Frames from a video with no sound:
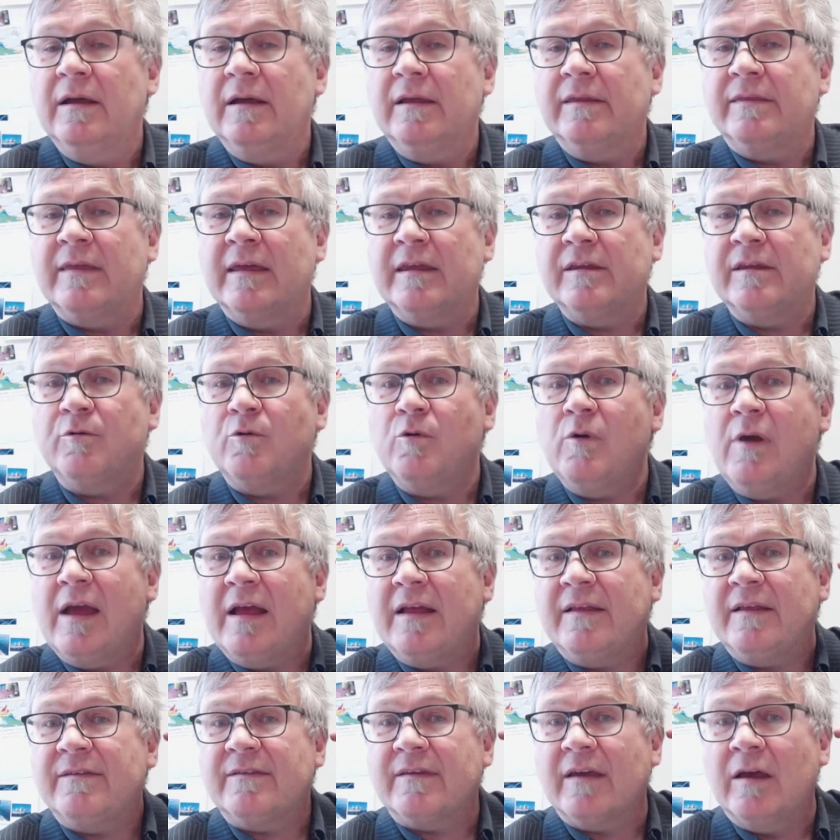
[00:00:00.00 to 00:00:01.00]
that
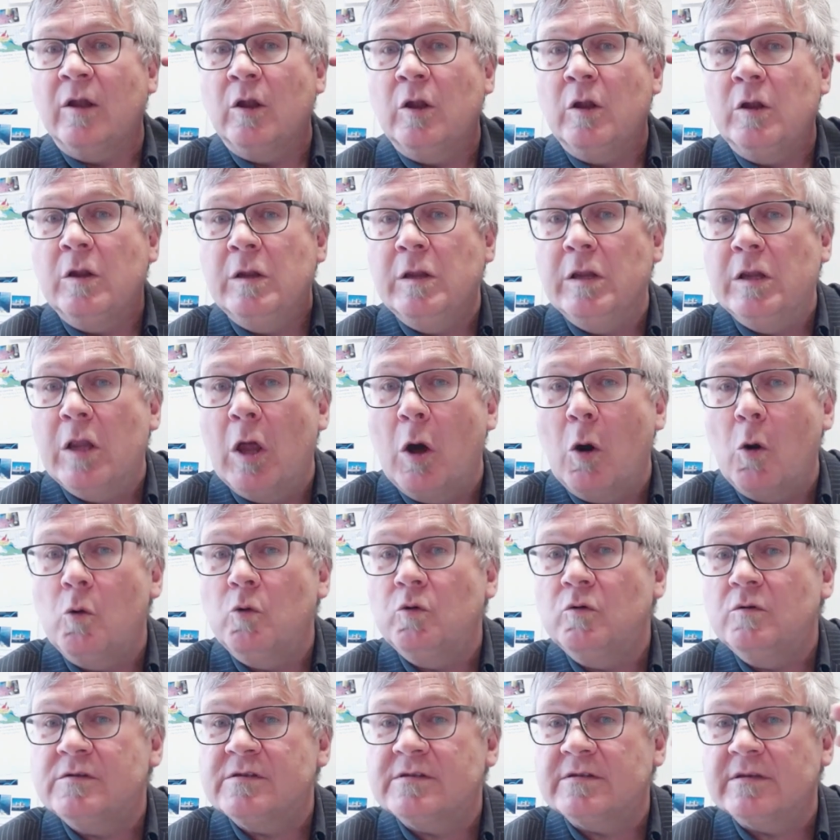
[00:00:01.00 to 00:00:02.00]
creates a
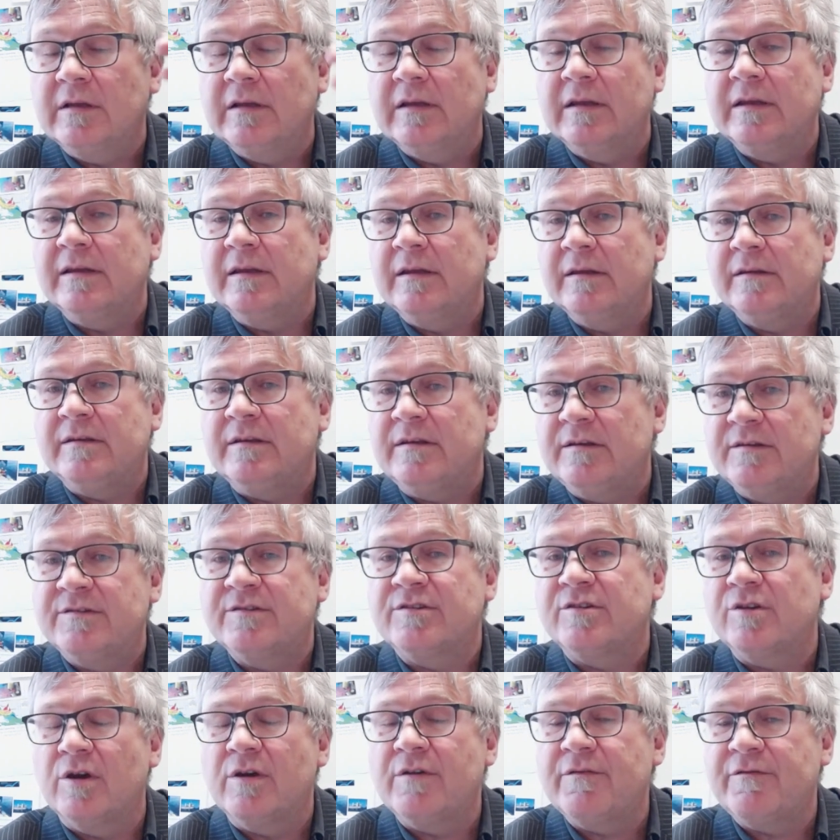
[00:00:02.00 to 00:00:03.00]
low salinity
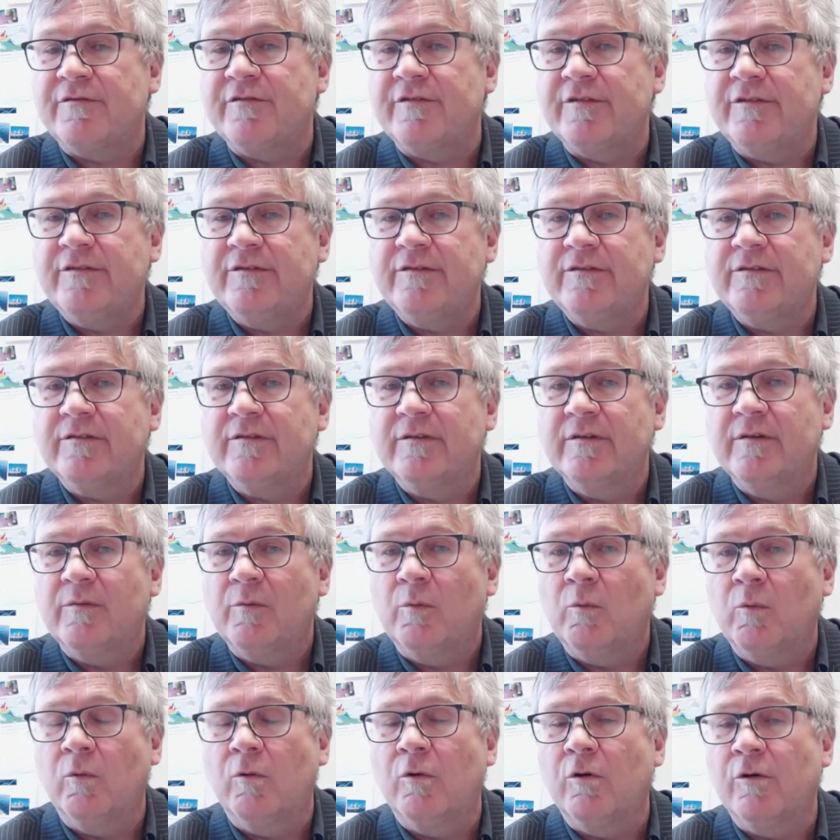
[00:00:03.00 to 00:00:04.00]
surface
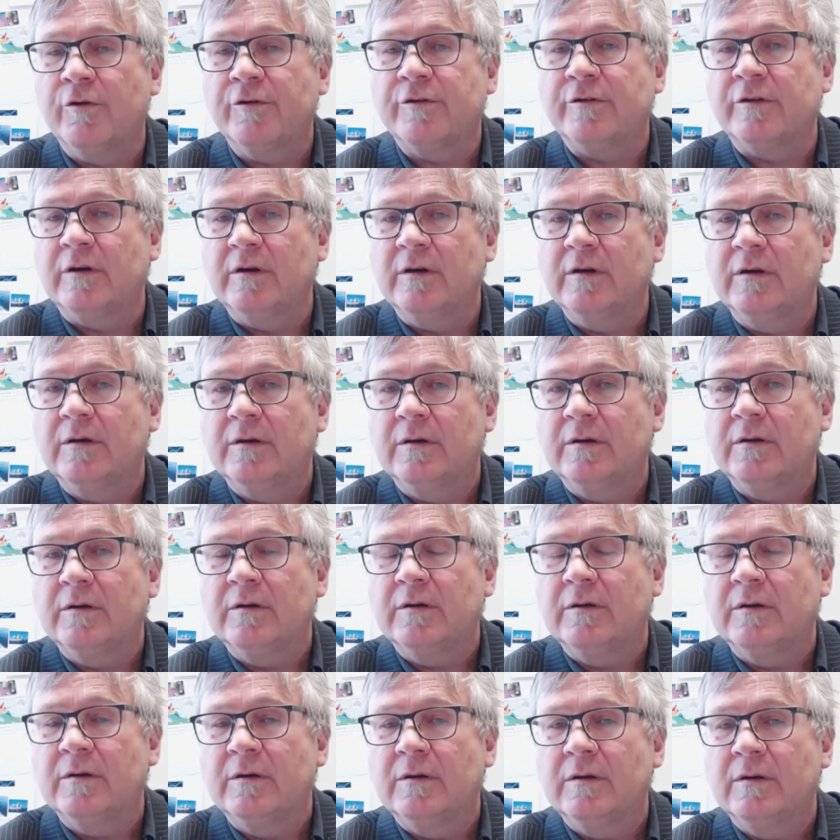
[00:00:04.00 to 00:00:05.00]
water
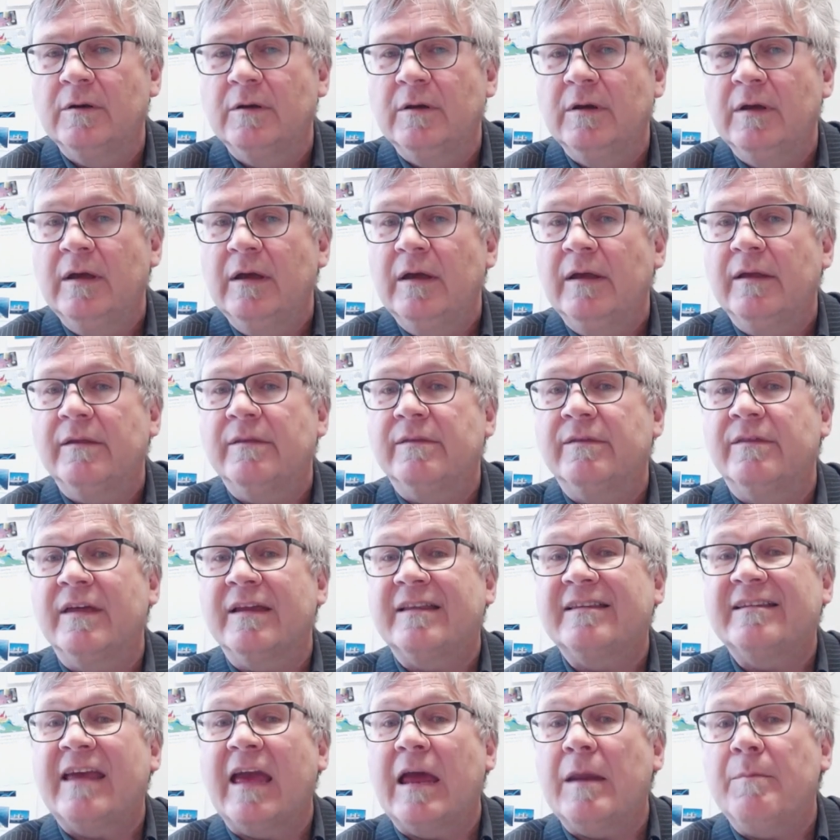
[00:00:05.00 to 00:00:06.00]

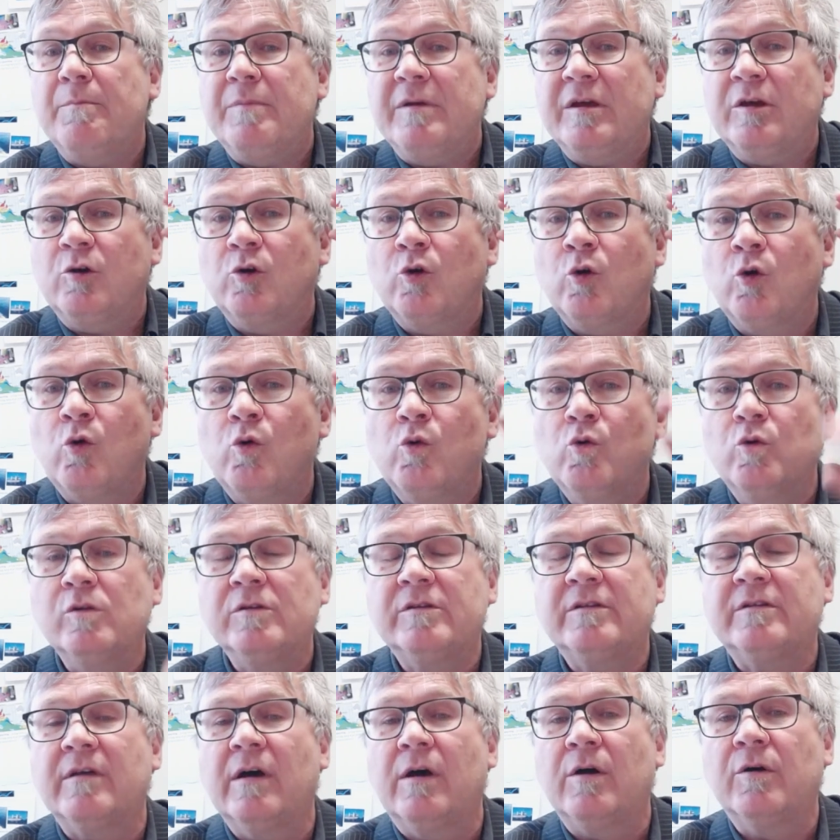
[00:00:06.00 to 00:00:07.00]
that can be
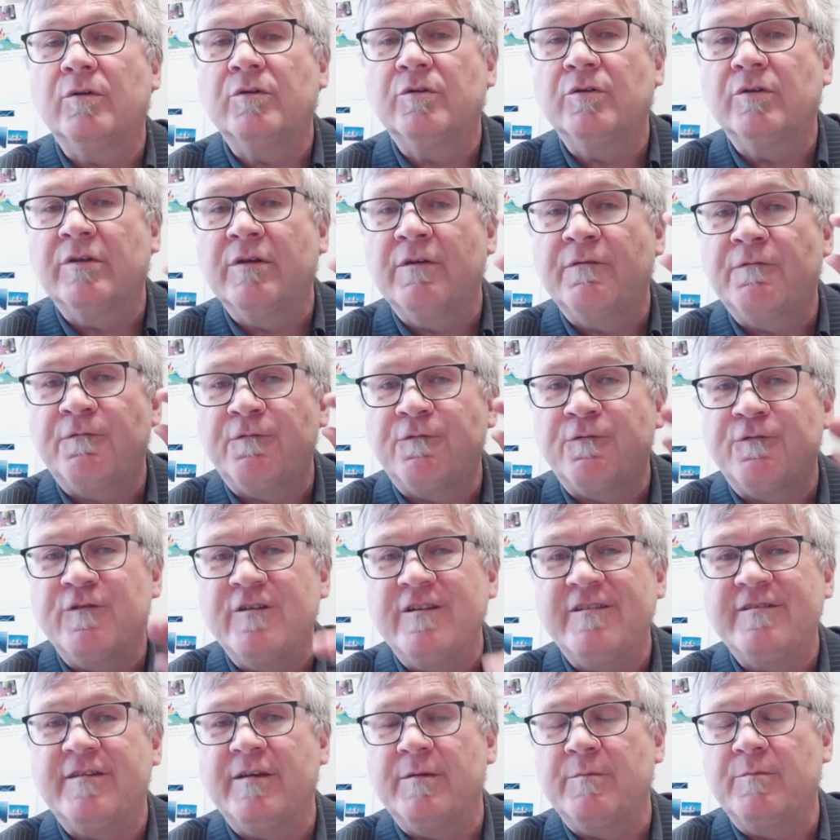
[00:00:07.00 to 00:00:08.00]
cooled down to the
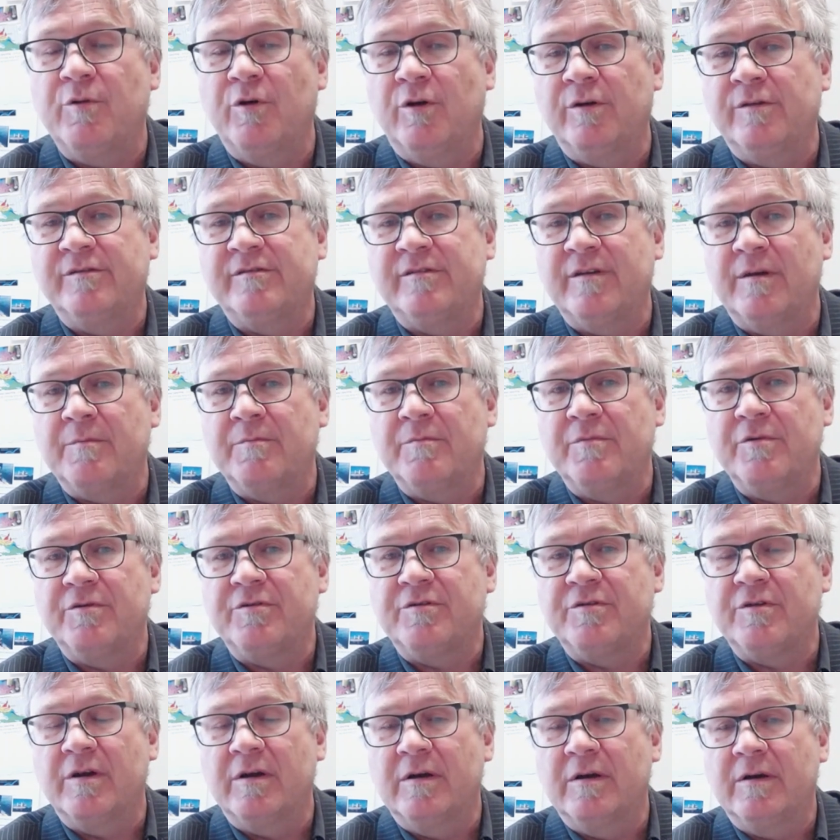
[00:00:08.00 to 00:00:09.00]
freezing point temperature.